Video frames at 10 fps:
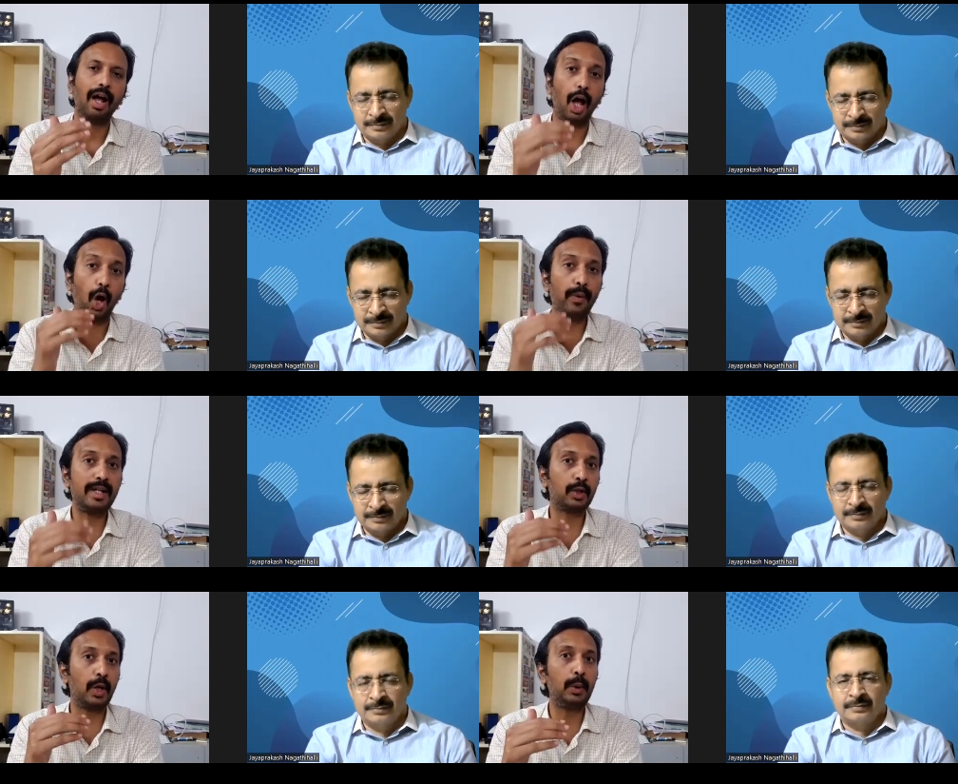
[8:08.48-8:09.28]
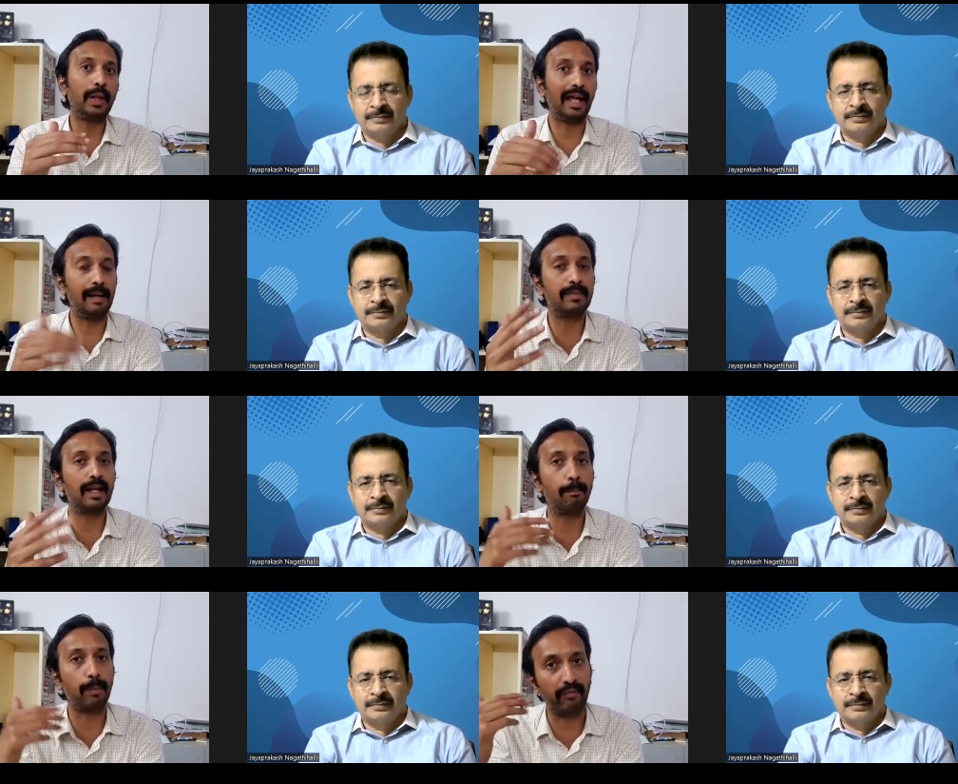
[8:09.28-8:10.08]
Speaker 1: how it is going to help
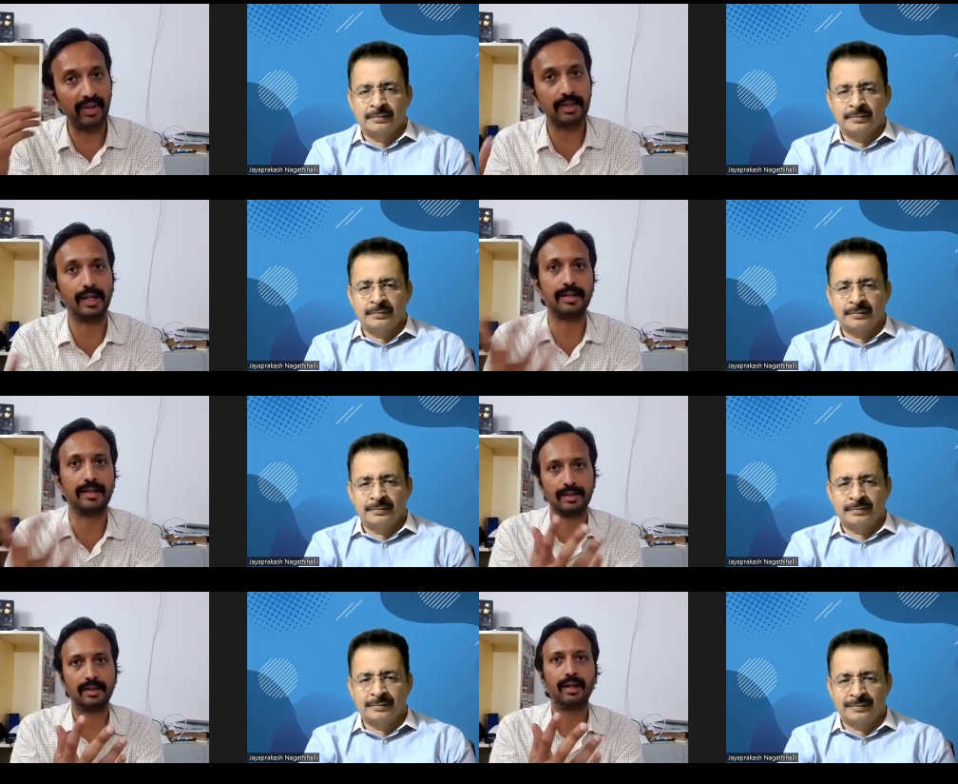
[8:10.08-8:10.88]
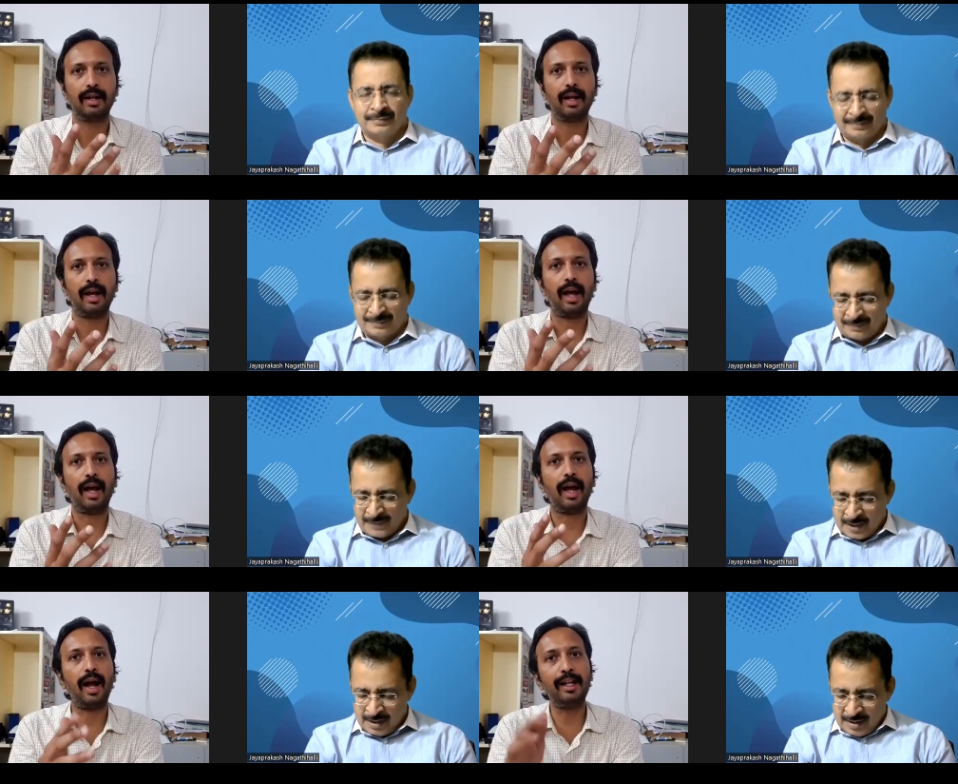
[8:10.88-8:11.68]
the professionals
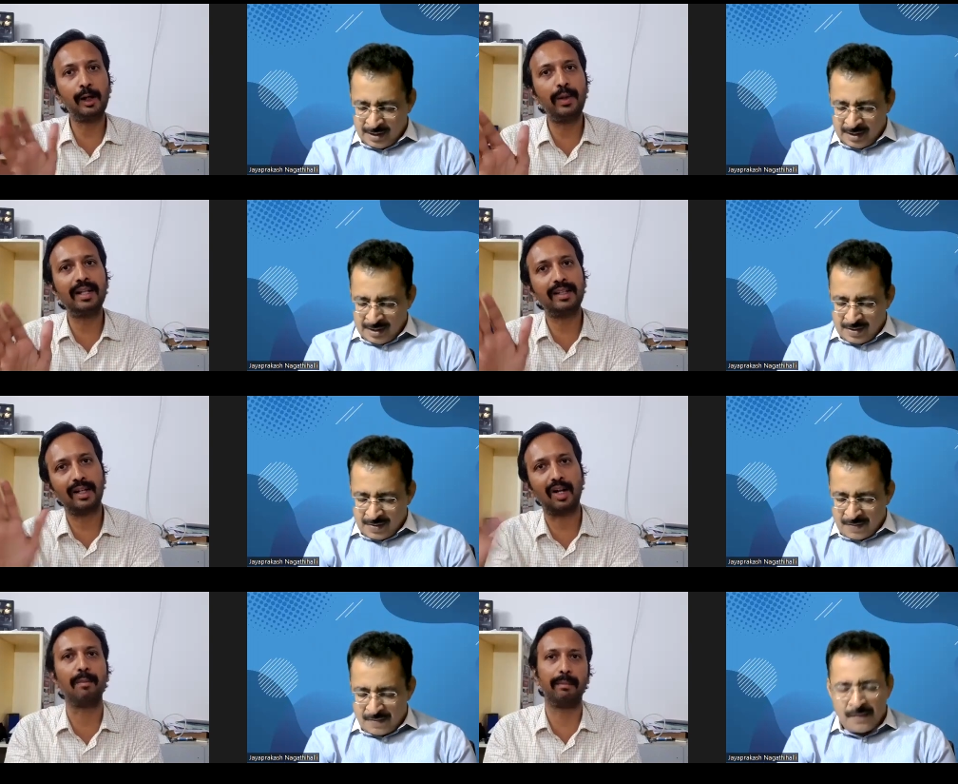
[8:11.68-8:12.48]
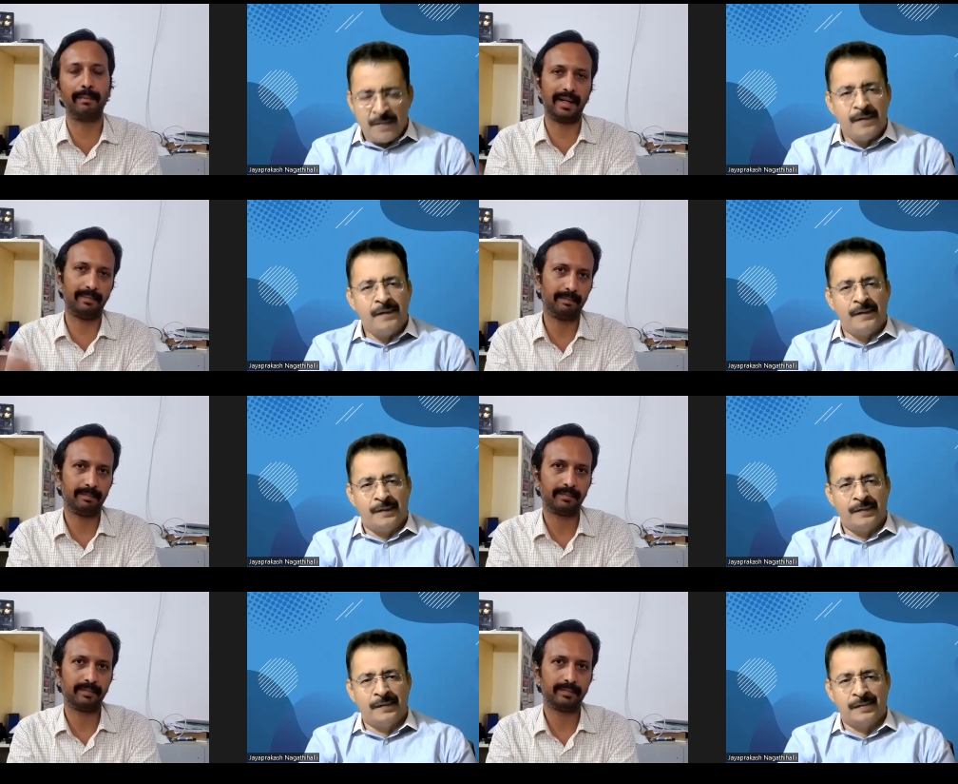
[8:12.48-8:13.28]
and including the common man?
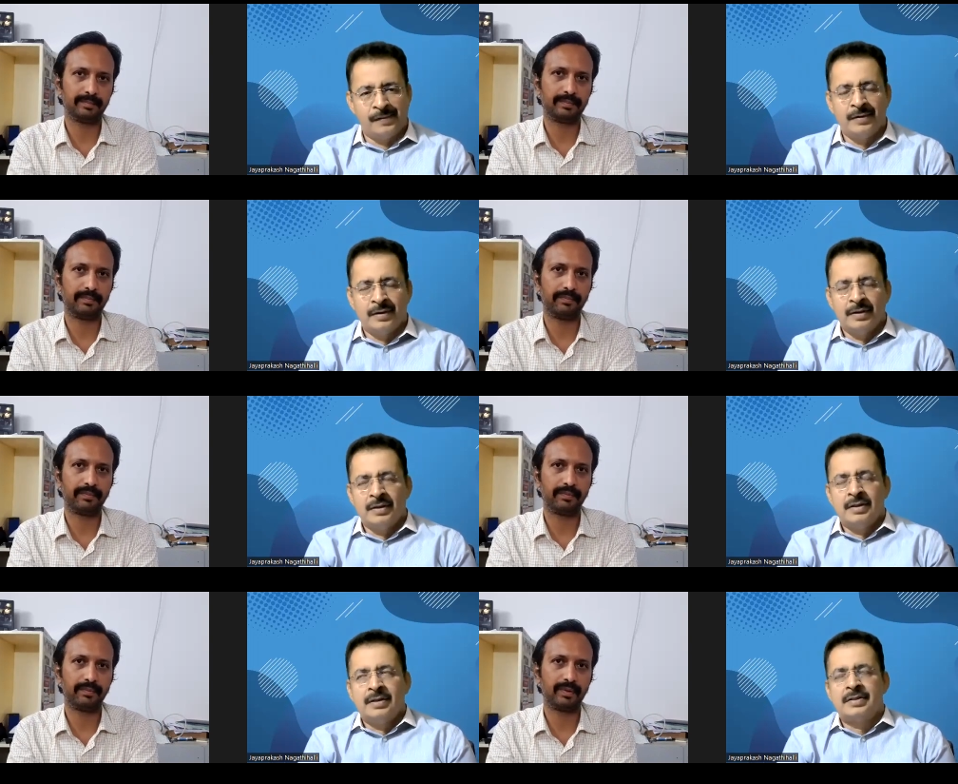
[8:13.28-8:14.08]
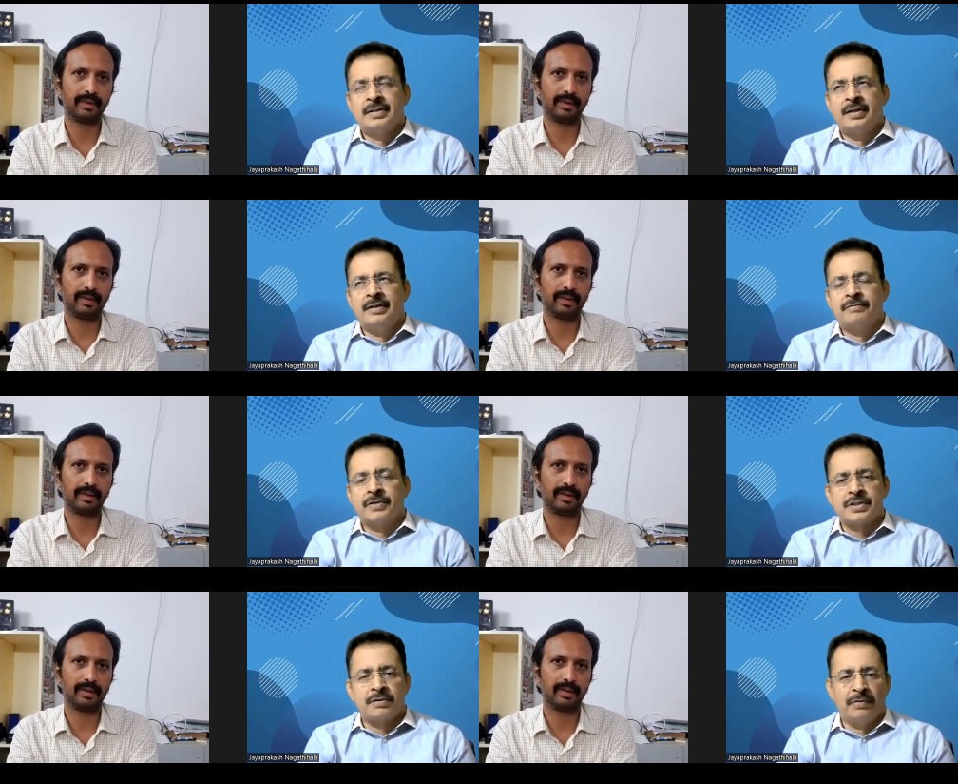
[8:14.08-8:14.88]
Speaker 2: See,
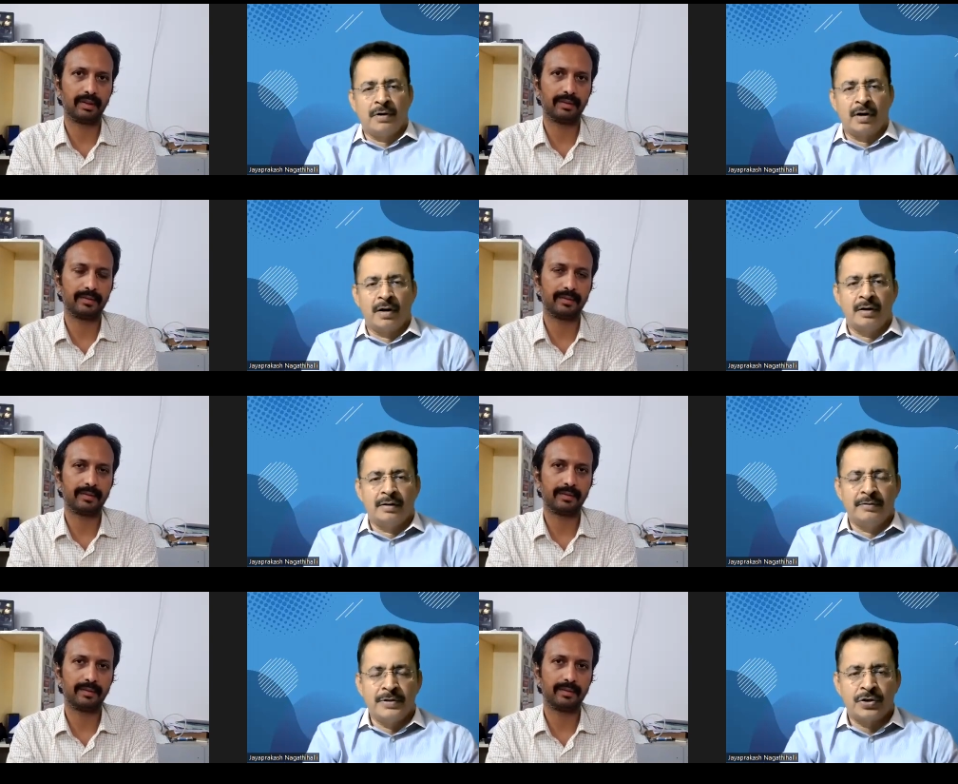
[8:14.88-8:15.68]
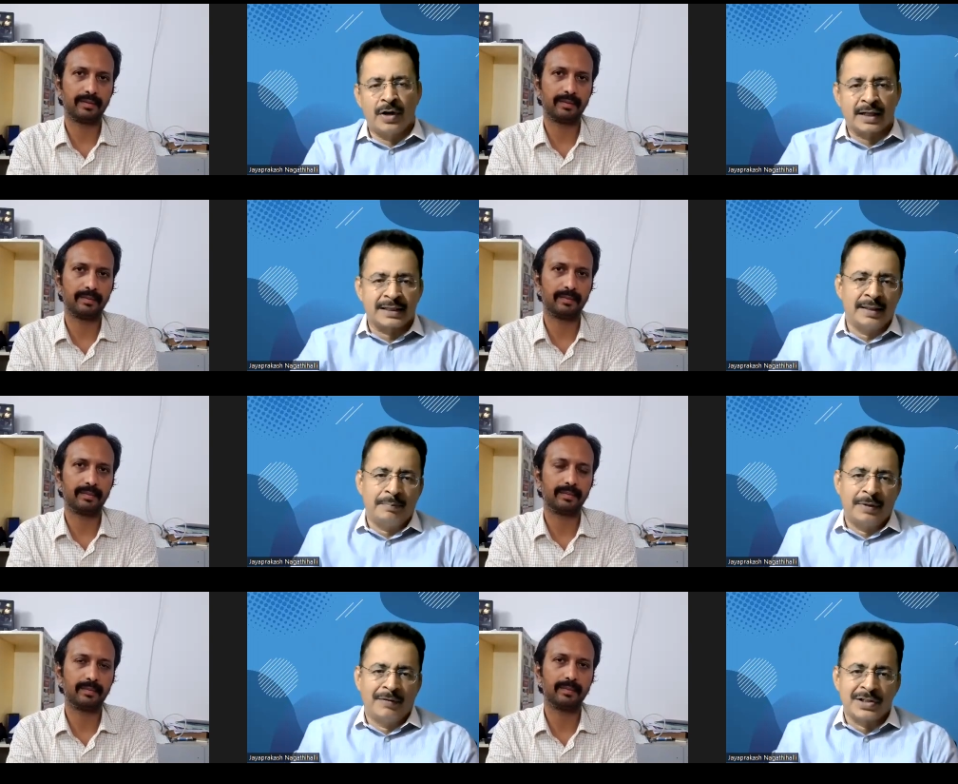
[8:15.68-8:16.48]
first of all, we should
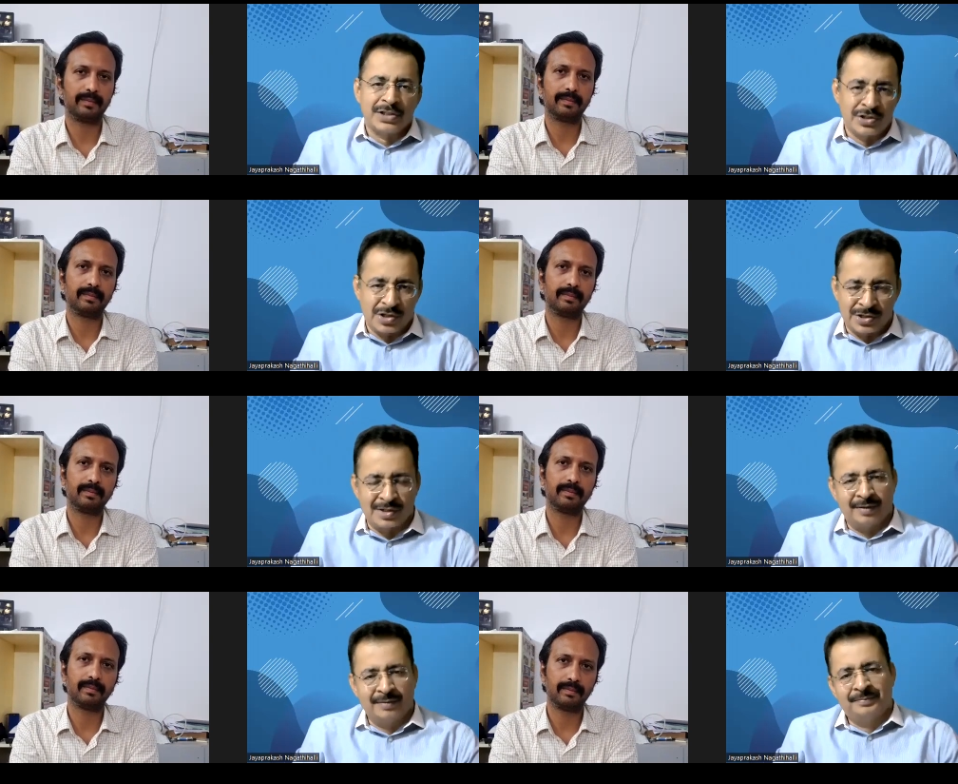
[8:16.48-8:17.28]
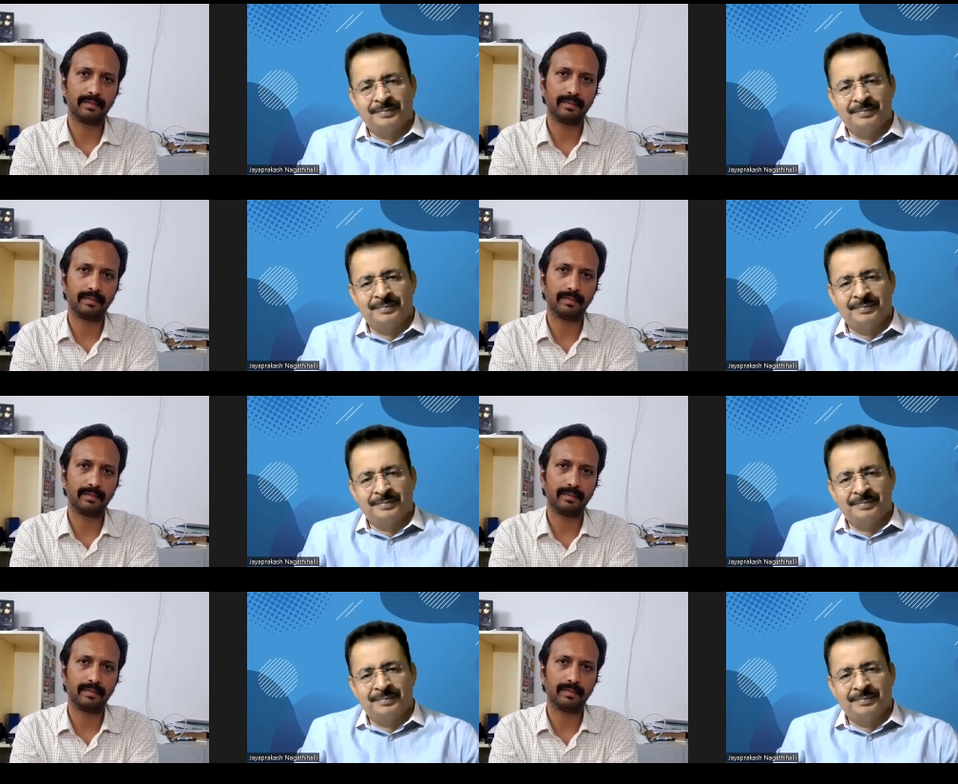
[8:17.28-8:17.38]
accept our situation.